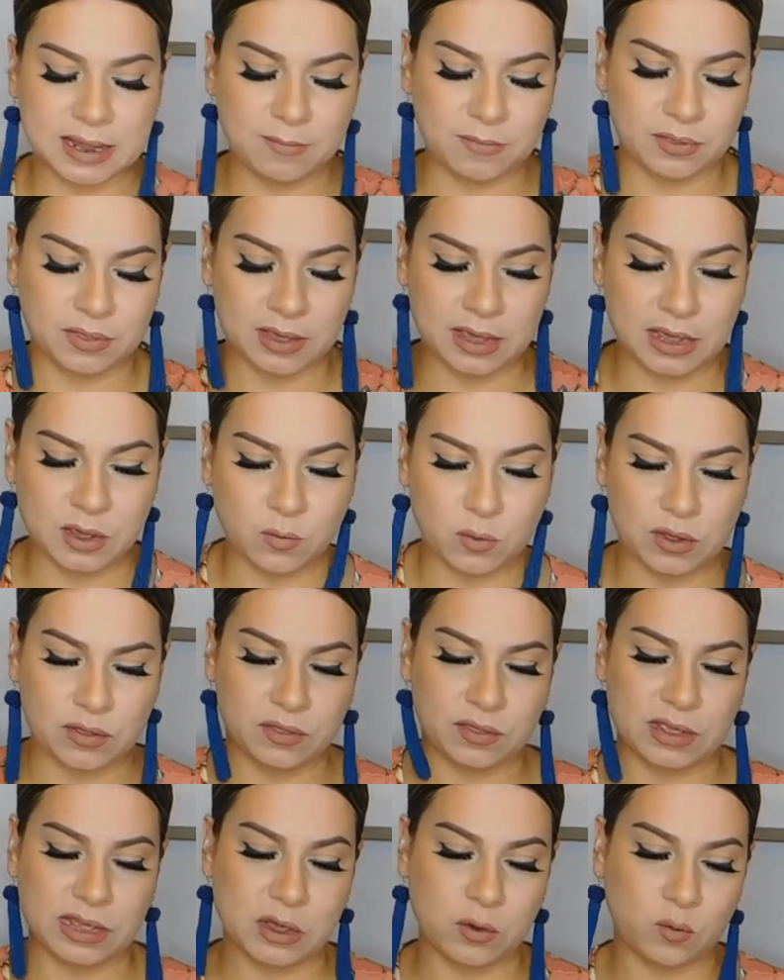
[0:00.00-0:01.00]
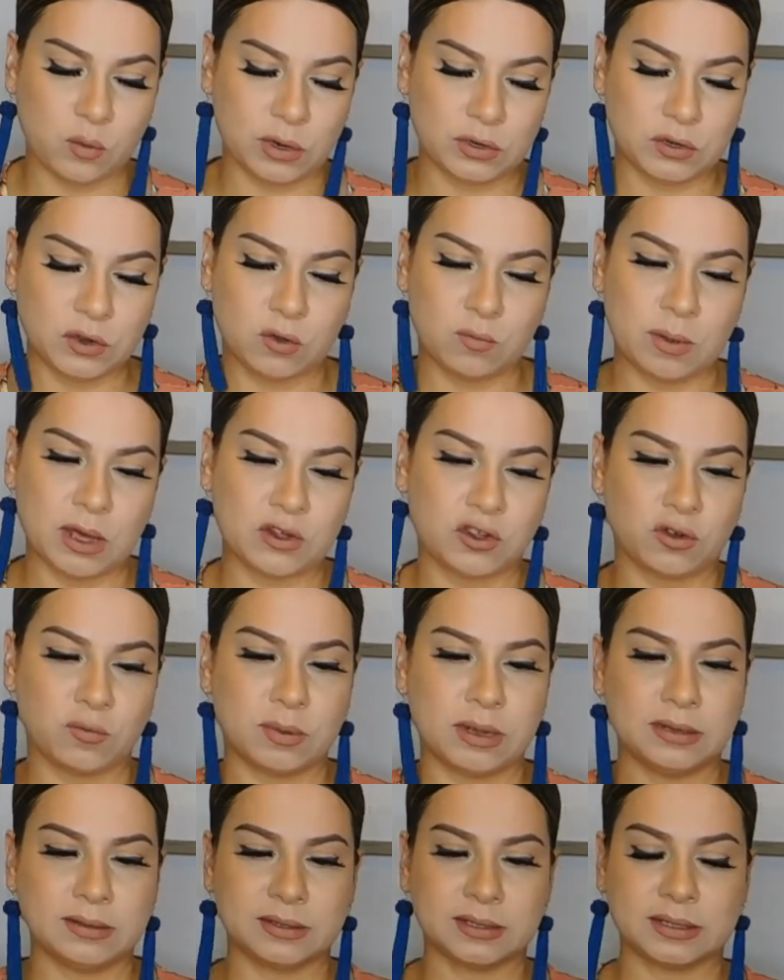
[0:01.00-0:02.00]
thing with the window
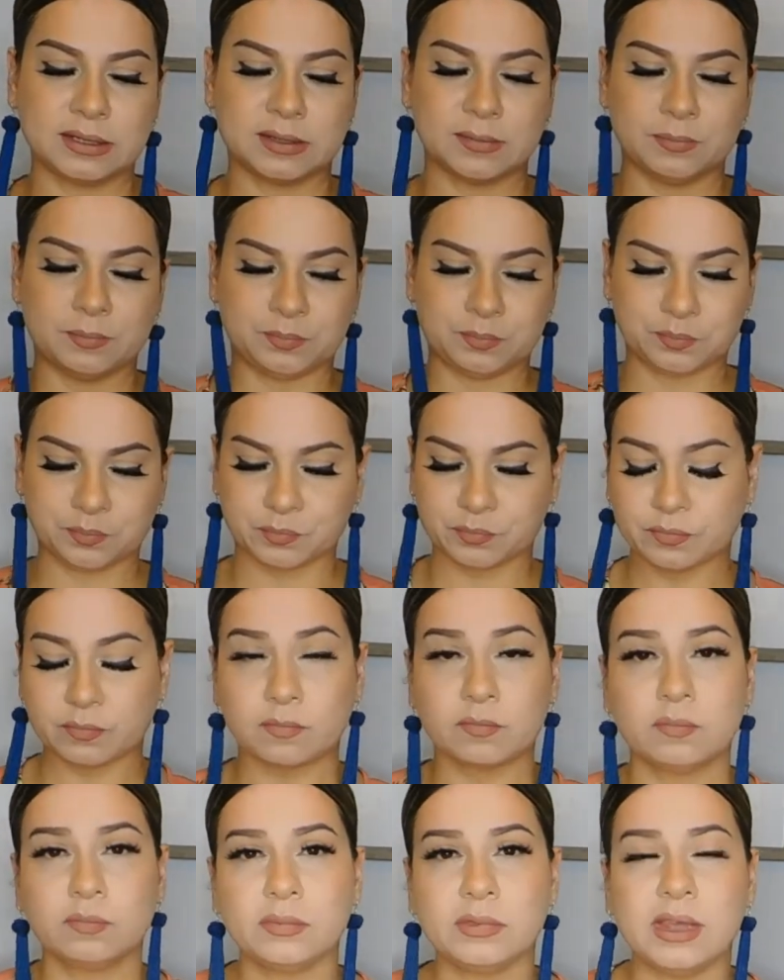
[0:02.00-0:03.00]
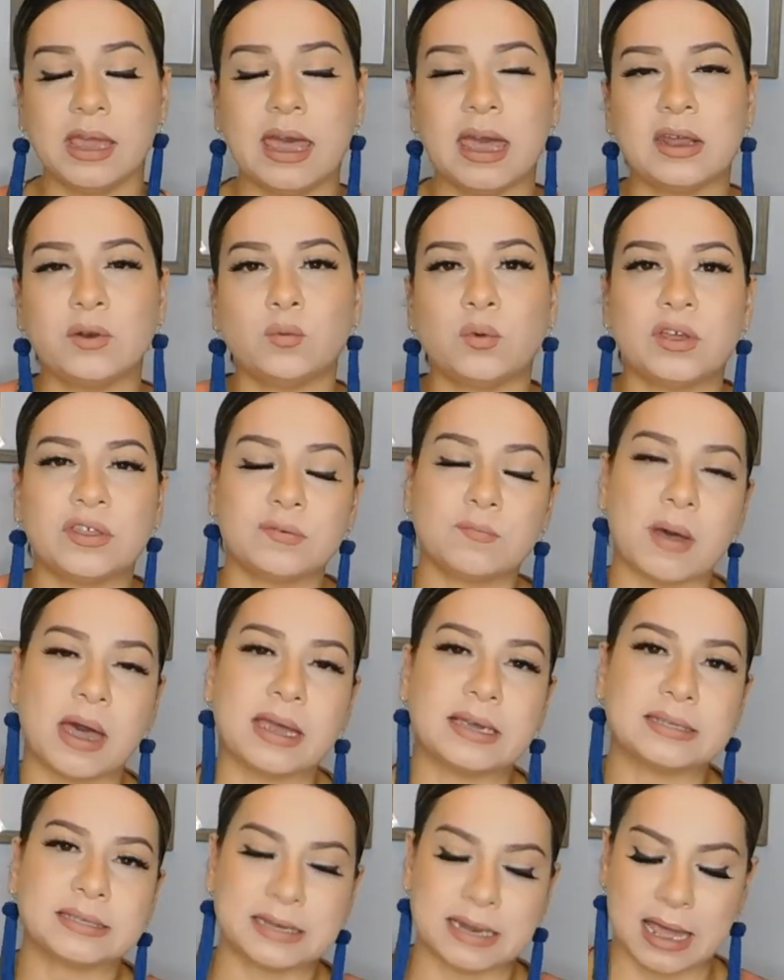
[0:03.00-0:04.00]
measurements and with my
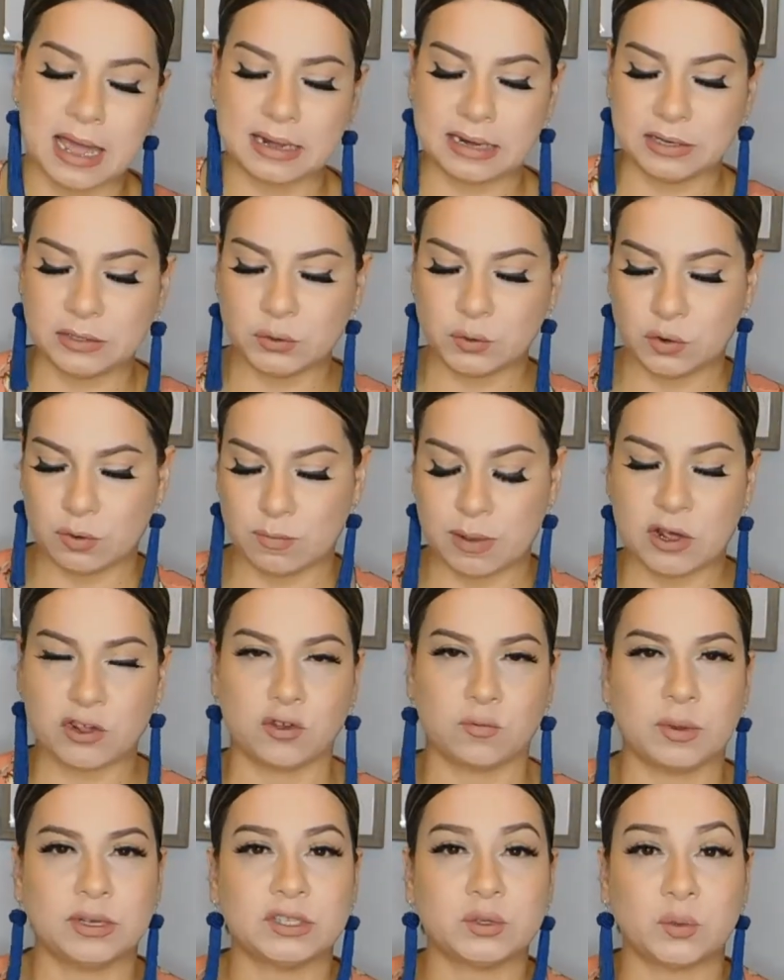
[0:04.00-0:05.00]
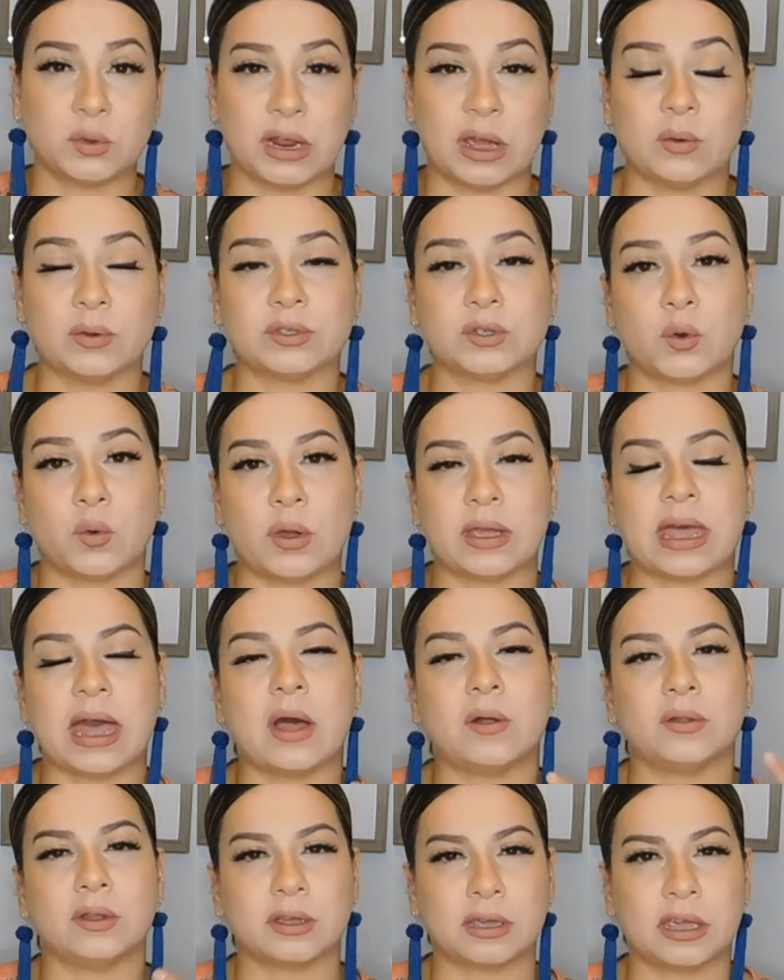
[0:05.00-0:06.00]
sliding door measurements when I was going
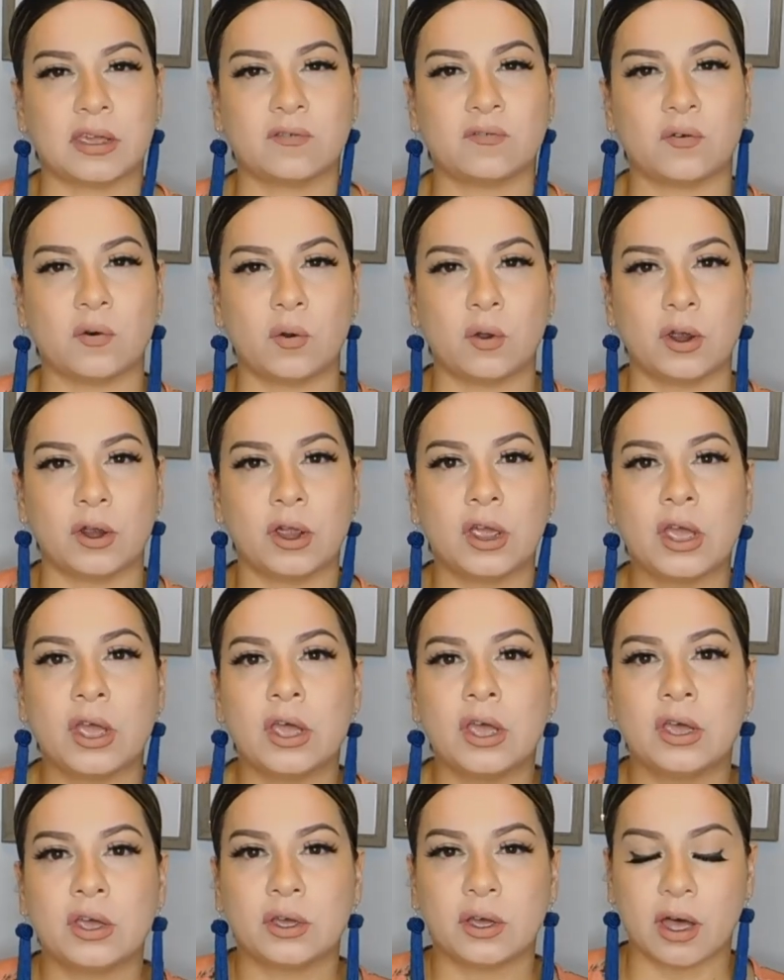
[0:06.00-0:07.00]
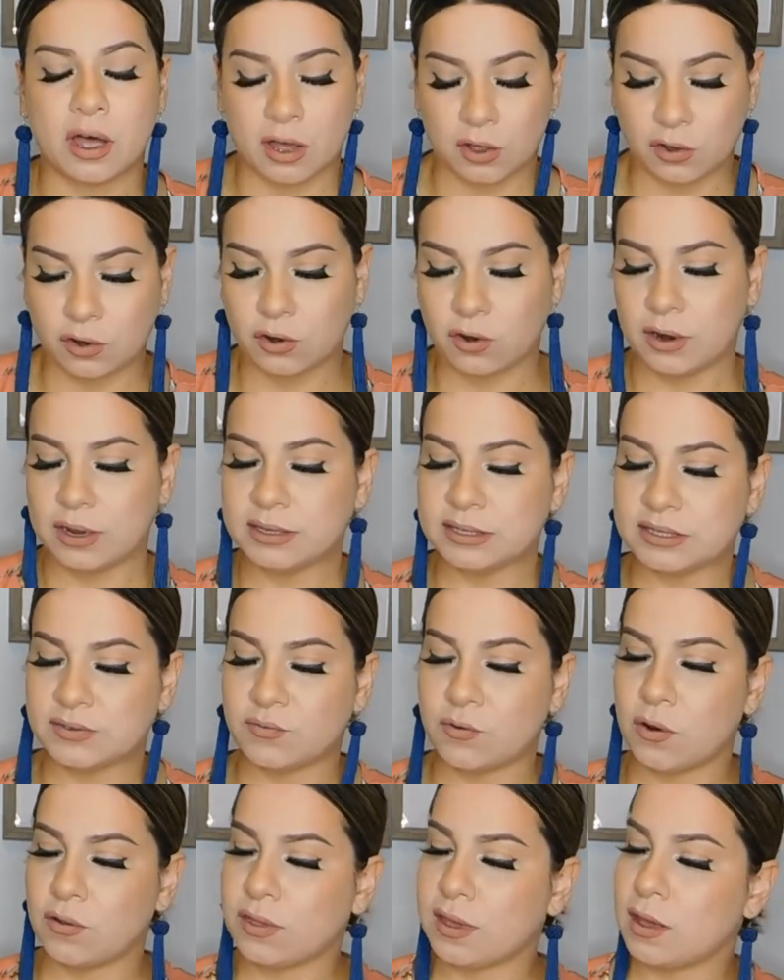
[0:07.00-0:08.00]
out looking for curtains
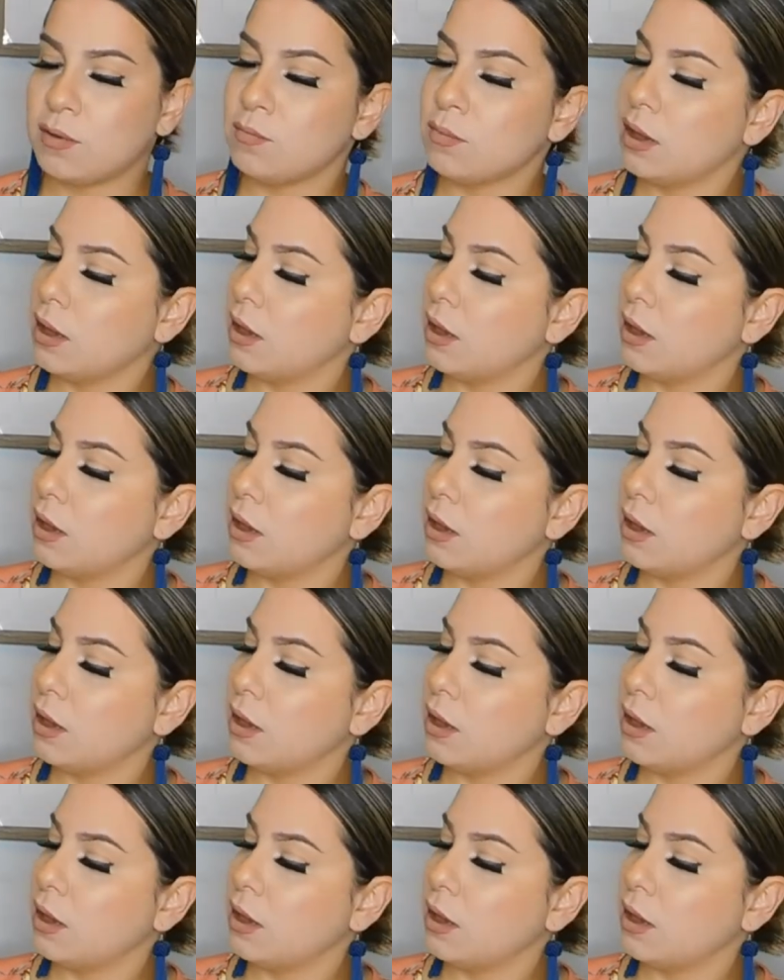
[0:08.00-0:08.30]
for them.